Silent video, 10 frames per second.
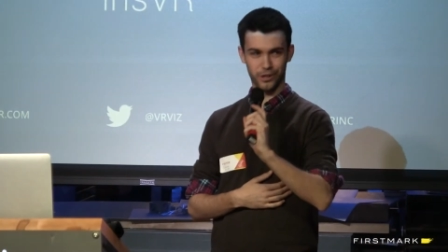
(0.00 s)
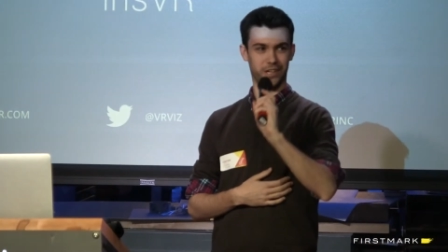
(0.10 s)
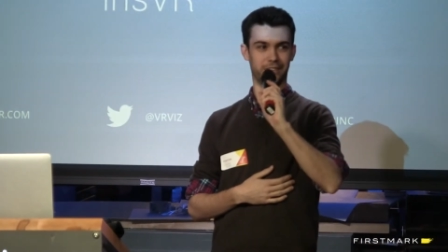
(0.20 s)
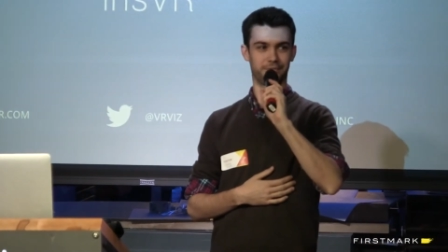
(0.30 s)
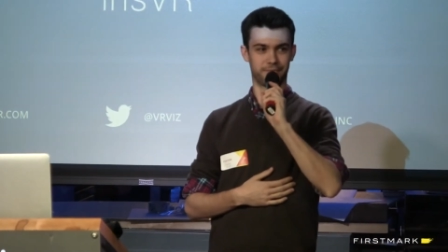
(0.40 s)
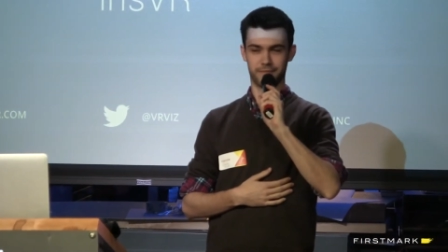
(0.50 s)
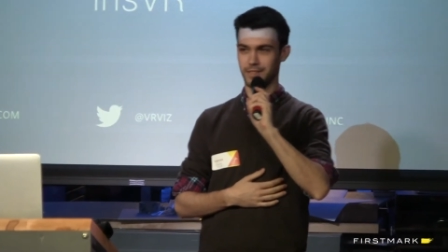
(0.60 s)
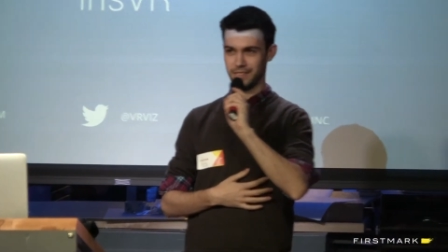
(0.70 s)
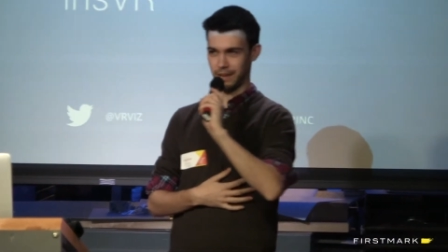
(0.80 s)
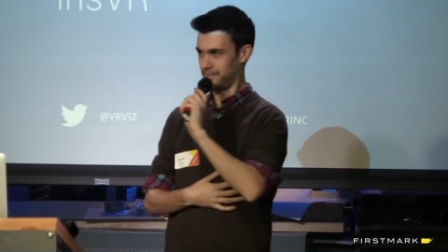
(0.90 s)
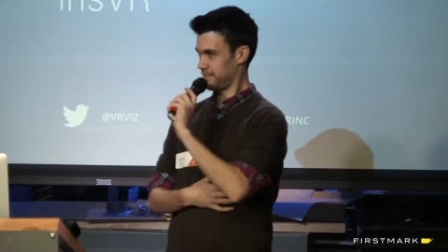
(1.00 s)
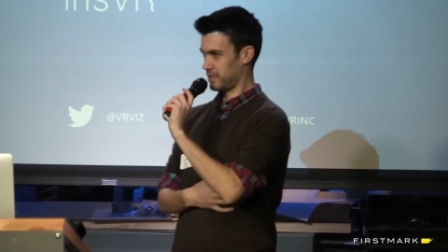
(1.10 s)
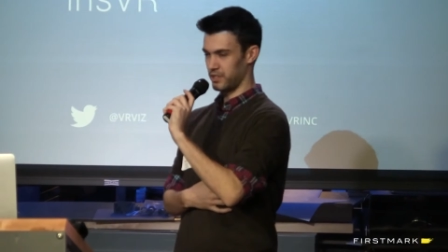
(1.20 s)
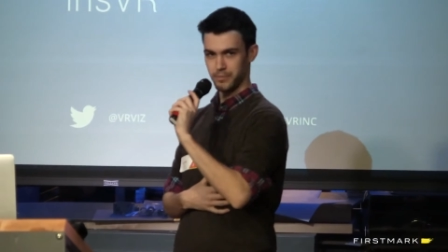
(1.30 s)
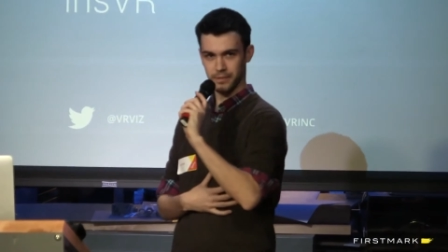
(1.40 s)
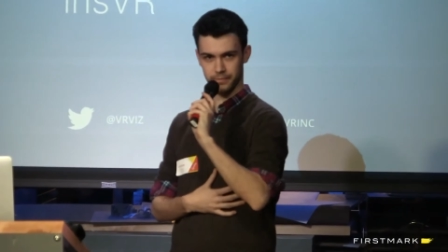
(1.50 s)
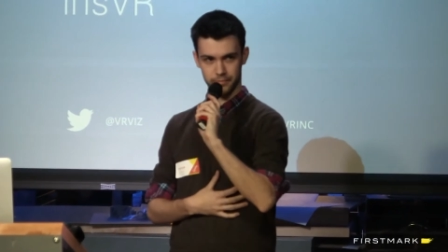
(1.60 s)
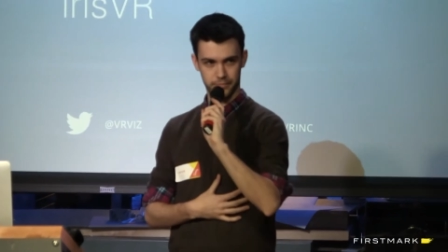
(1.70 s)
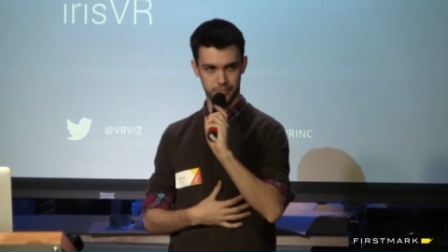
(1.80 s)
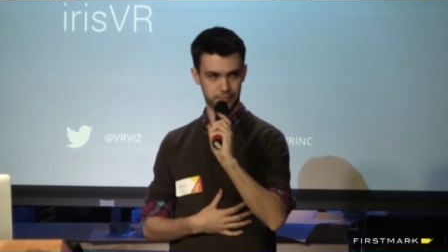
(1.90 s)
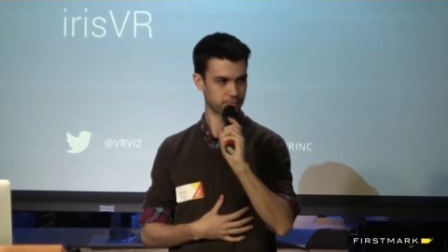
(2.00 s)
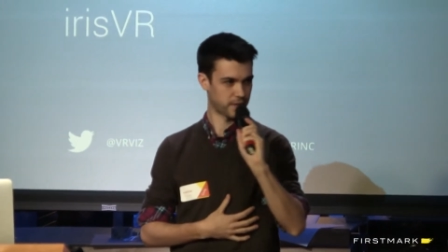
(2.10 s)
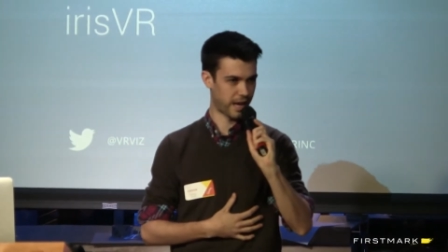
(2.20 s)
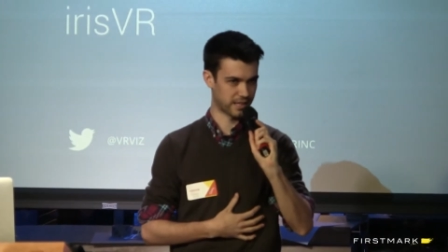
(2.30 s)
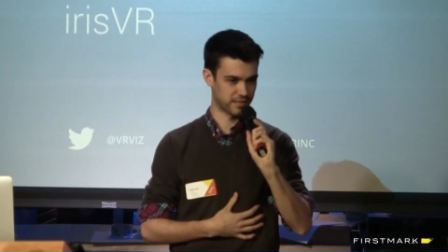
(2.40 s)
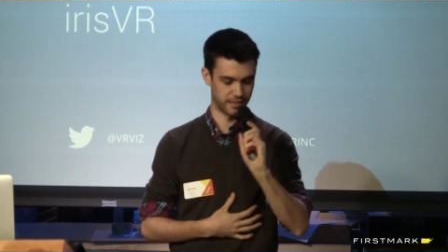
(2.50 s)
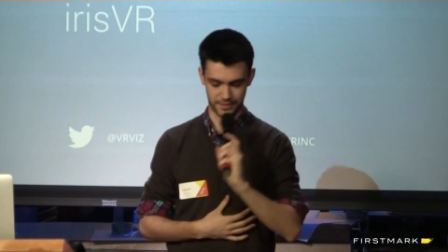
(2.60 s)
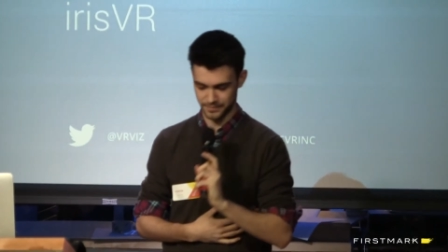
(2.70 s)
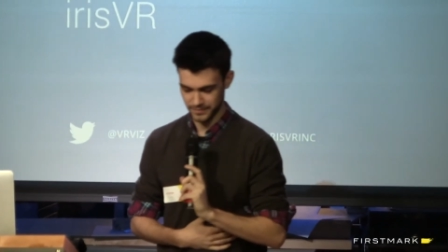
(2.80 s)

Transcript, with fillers: okay, is that, can you hear me? Excellent.